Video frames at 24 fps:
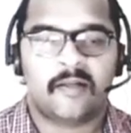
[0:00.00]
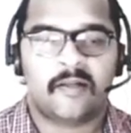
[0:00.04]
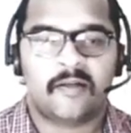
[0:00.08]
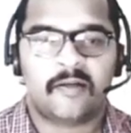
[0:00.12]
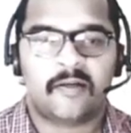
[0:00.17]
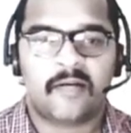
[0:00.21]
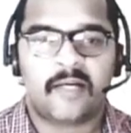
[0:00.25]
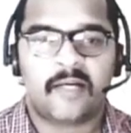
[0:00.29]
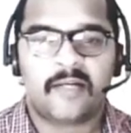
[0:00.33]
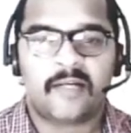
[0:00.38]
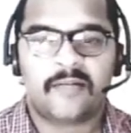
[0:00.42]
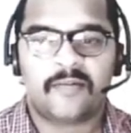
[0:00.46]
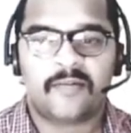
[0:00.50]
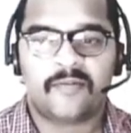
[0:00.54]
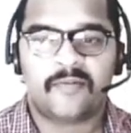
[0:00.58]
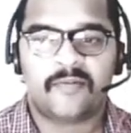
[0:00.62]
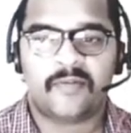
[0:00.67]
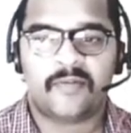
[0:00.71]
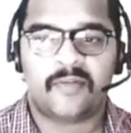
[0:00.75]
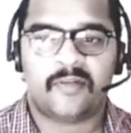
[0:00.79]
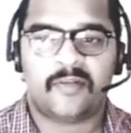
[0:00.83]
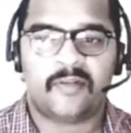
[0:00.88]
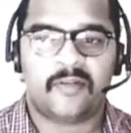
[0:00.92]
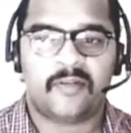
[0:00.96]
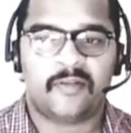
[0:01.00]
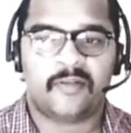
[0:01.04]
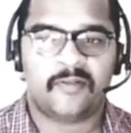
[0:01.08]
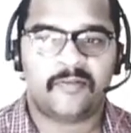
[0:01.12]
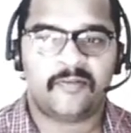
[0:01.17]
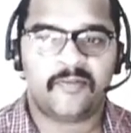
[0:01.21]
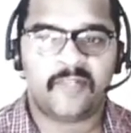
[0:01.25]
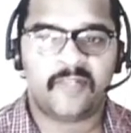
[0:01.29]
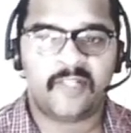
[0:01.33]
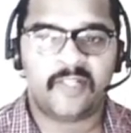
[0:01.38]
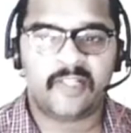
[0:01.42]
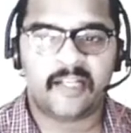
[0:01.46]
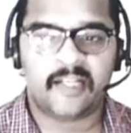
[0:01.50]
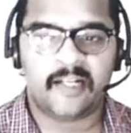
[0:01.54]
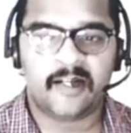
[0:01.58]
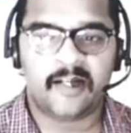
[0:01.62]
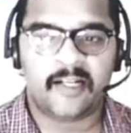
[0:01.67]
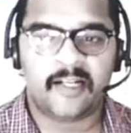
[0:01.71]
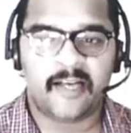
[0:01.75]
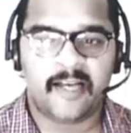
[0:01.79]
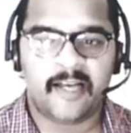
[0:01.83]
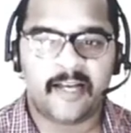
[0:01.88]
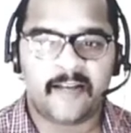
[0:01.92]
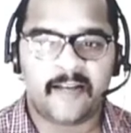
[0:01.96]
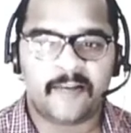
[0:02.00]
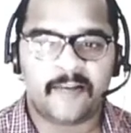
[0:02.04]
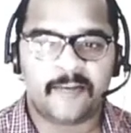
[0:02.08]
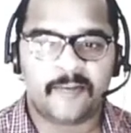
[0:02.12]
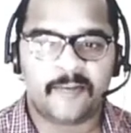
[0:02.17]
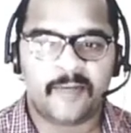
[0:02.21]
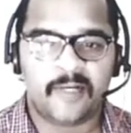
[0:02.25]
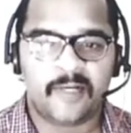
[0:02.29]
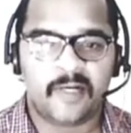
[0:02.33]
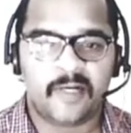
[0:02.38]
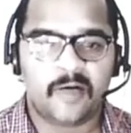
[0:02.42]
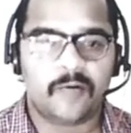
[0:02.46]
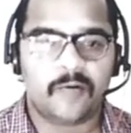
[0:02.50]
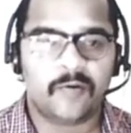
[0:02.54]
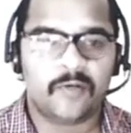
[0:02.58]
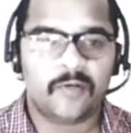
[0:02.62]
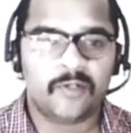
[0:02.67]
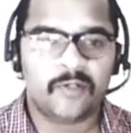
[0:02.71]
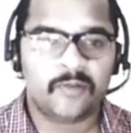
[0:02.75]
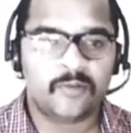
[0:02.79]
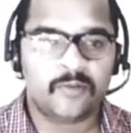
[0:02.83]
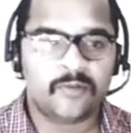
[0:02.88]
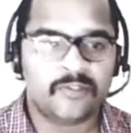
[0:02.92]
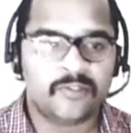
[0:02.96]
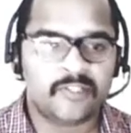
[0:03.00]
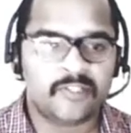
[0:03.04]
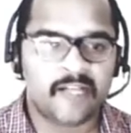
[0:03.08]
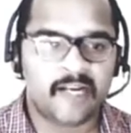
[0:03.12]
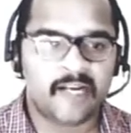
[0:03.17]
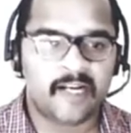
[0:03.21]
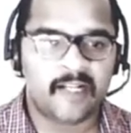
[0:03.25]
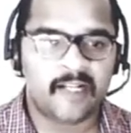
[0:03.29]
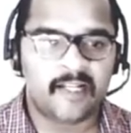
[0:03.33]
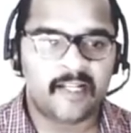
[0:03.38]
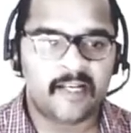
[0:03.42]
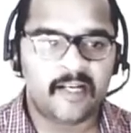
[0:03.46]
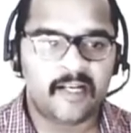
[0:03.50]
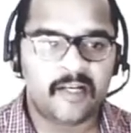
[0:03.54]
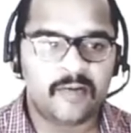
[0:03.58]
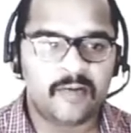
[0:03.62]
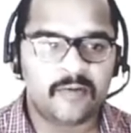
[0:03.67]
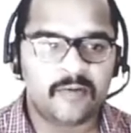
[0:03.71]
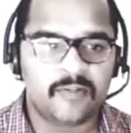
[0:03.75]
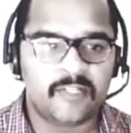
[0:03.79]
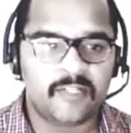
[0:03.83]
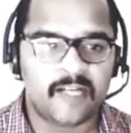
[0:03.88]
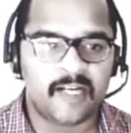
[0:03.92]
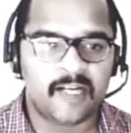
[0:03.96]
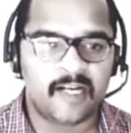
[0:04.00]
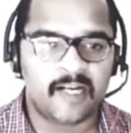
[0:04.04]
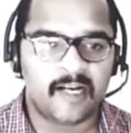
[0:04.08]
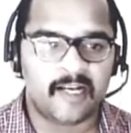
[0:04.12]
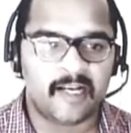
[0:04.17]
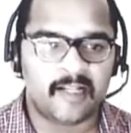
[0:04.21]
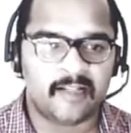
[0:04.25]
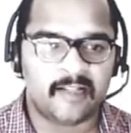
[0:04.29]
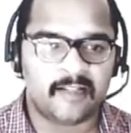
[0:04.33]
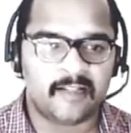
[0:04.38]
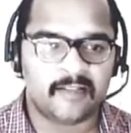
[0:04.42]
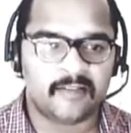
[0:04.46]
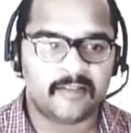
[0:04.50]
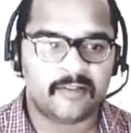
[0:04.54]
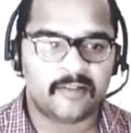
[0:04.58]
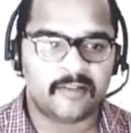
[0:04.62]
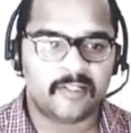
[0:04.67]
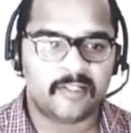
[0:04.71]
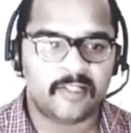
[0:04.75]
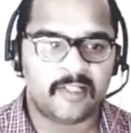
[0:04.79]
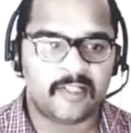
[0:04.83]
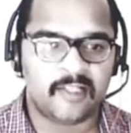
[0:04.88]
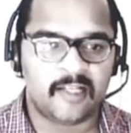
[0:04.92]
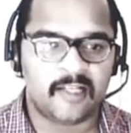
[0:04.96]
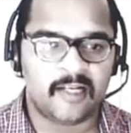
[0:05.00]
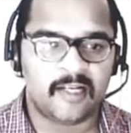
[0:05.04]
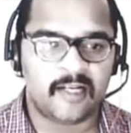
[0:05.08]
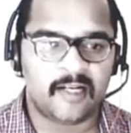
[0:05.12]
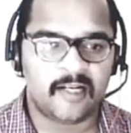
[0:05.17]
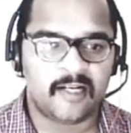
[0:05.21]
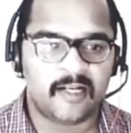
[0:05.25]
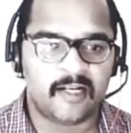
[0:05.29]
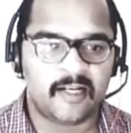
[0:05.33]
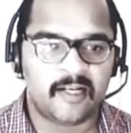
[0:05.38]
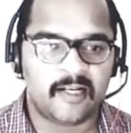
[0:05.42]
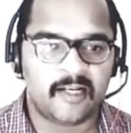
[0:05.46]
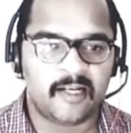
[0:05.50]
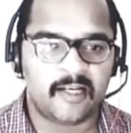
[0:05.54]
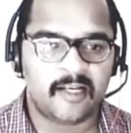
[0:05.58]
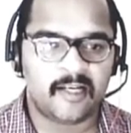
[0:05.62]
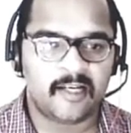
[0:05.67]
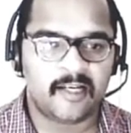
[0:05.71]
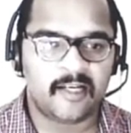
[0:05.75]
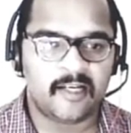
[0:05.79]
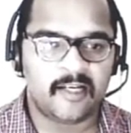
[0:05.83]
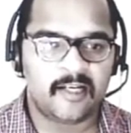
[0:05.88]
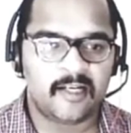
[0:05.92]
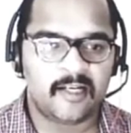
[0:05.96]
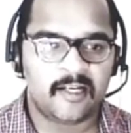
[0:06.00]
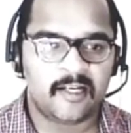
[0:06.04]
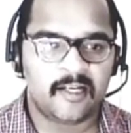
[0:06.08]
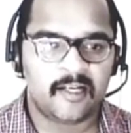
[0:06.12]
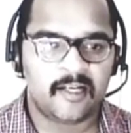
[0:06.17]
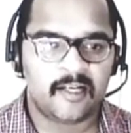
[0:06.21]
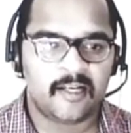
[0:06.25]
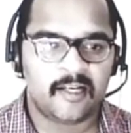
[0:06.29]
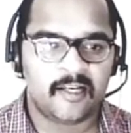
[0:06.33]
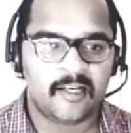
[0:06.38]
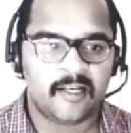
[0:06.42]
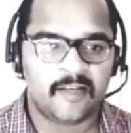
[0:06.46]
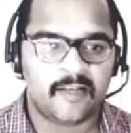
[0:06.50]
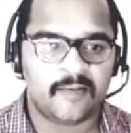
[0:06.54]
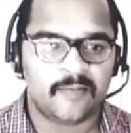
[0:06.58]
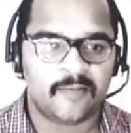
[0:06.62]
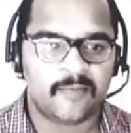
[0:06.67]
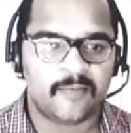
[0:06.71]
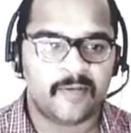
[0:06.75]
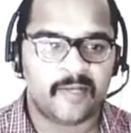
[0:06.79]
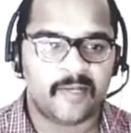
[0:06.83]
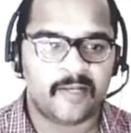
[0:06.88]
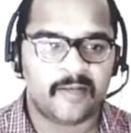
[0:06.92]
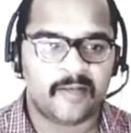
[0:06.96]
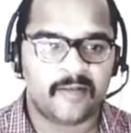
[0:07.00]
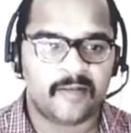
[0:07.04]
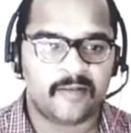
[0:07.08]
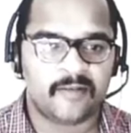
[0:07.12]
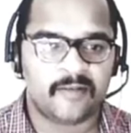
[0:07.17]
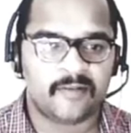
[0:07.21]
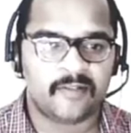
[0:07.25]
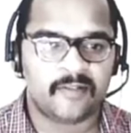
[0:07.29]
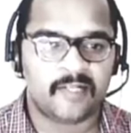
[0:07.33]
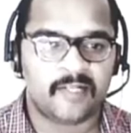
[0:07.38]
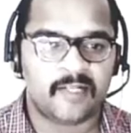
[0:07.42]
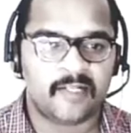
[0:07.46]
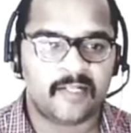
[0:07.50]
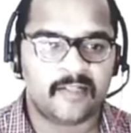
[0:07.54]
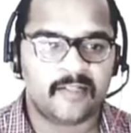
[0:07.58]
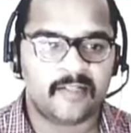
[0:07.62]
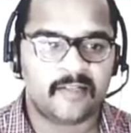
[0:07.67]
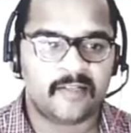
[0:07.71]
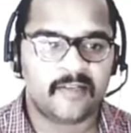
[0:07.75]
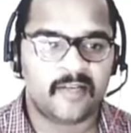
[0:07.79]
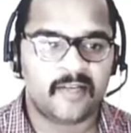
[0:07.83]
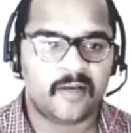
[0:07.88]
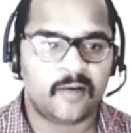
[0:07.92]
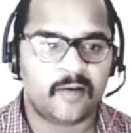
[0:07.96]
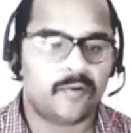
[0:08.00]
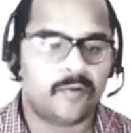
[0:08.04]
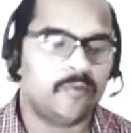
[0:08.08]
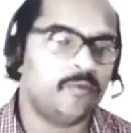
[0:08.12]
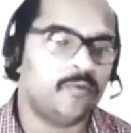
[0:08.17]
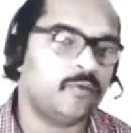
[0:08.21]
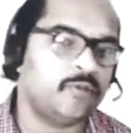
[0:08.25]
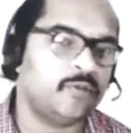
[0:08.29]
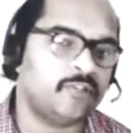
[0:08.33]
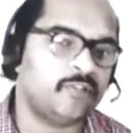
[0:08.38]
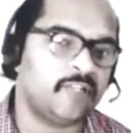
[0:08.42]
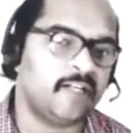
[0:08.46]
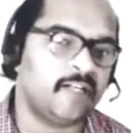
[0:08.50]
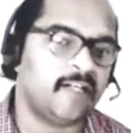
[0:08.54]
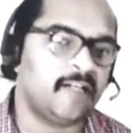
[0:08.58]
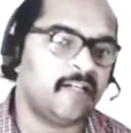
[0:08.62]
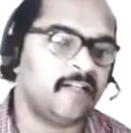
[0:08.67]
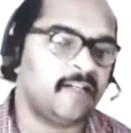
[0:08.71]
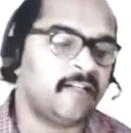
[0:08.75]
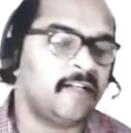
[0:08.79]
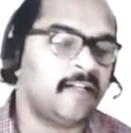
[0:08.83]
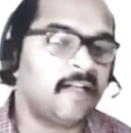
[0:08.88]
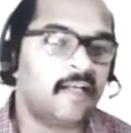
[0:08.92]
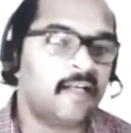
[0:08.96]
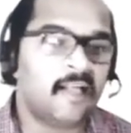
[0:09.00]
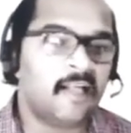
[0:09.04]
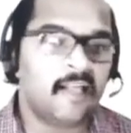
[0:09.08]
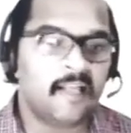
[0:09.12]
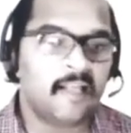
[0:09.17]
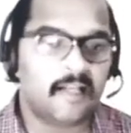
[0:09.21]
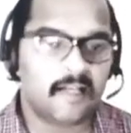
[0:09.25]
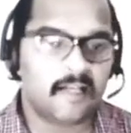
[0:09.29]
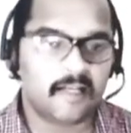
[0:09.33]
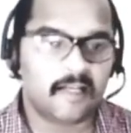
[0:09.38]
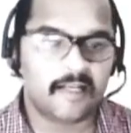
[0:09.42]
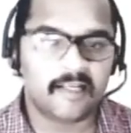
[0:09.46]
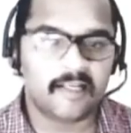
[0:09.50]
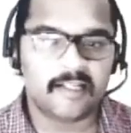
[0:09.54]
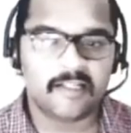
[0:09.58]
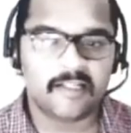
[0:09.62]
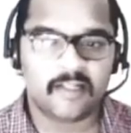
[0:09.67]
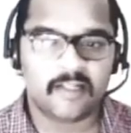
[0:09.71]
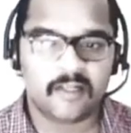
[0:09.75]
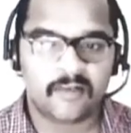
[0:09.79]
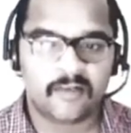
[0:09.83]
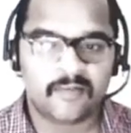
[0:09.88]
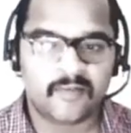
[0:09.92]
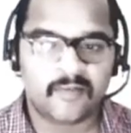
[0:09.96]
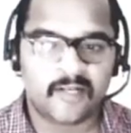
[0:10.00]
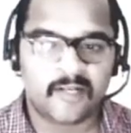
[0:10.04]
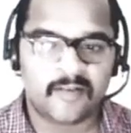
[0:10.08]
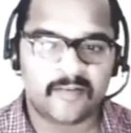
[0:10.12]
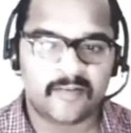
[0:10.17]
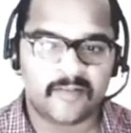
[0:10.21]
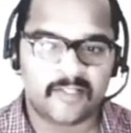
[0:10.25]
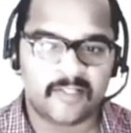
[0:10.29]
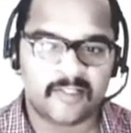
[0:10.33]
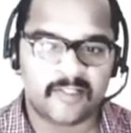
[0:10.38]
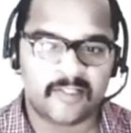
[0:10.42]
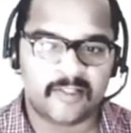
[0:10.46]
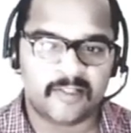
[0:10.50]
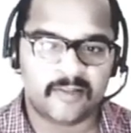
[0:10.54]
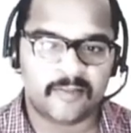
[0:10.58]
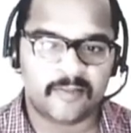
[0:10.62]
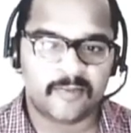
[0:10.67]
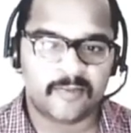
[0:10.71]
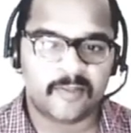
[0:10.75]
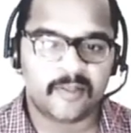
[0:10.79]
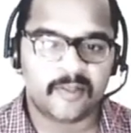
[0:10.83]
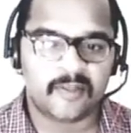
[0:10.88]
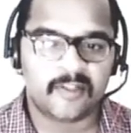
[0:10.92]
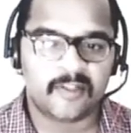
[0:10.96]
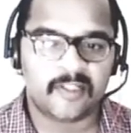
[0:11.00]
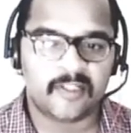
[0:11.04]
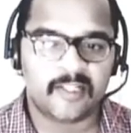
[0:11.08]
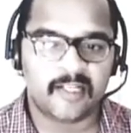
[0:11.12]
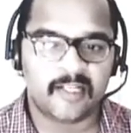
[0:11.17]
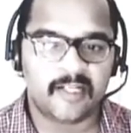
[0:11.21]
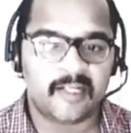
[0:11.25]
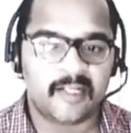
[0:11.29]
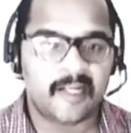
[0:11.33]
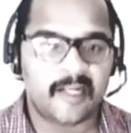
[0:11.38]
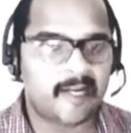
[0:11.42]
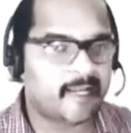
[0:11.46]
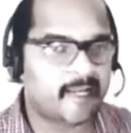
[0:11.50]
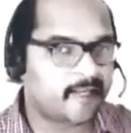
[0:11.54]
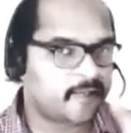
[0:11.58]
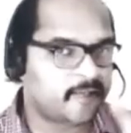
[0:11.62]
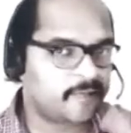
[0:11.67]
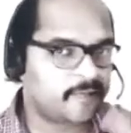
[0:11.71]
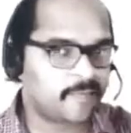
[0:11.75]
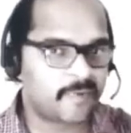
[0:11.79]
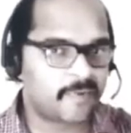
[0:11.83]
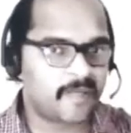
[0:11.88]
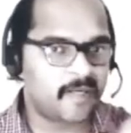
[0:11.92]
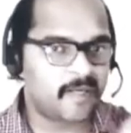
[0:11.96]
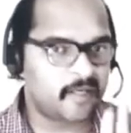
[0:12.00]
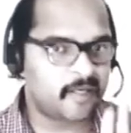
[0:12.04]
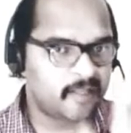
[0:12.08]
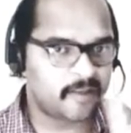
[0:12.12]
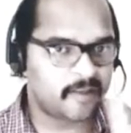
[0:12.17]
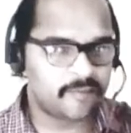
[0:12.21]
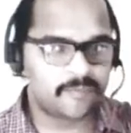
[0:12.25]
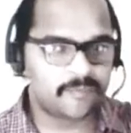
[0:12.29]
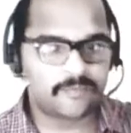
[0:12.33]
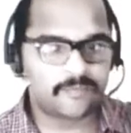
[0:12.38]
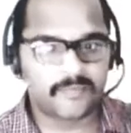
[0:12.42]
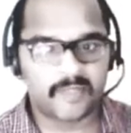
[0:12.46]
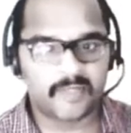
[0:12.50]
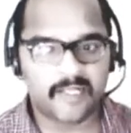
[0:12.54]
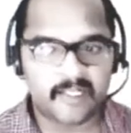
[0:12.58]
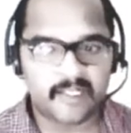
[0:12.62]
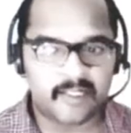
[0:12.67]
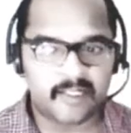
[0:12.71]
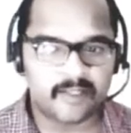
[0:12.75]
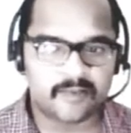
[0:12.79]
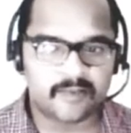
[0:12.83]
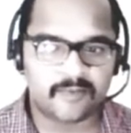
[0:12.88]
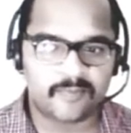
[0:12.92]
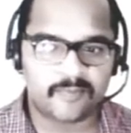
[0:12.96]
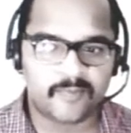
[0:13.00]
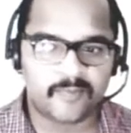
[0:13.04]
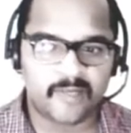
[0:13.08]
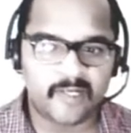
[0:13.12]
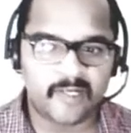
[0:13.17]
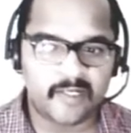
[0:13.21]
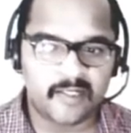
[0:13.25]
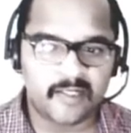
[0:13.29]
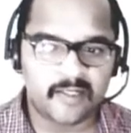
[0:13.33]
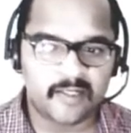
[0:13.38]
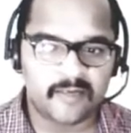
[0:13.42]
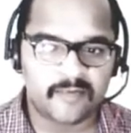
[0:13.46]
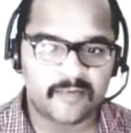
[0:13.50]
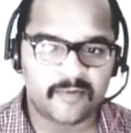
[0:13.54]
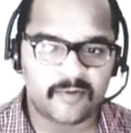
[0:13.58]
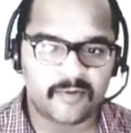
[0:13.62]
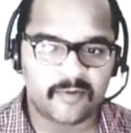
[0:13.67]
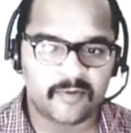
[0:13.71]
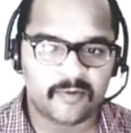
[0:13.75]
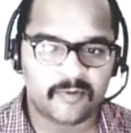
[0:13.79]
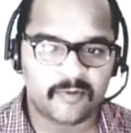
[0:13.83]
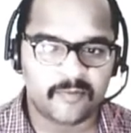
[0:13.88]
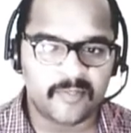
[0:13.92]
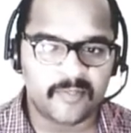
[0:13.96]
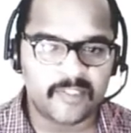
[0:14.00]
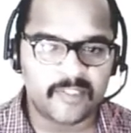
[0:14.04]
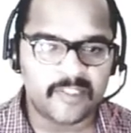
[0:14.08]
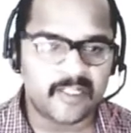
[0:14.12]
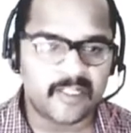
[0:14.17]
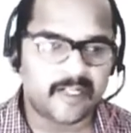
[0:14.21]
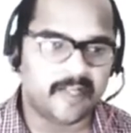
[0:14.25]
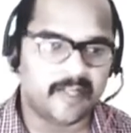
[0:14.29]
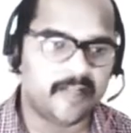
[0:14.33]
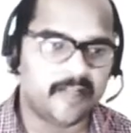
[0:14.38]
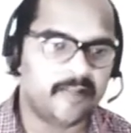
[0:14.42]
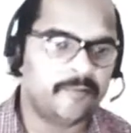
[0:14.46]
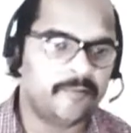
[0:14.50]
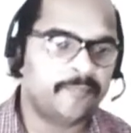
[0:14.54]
okay. So it is entire S-plane. How do you shade that? You shade like this. So it is an entire S-plane. So that is the way how you shade the region of convergence. Because it is entire S-plane, complete S-plane, that fellow would be shaded.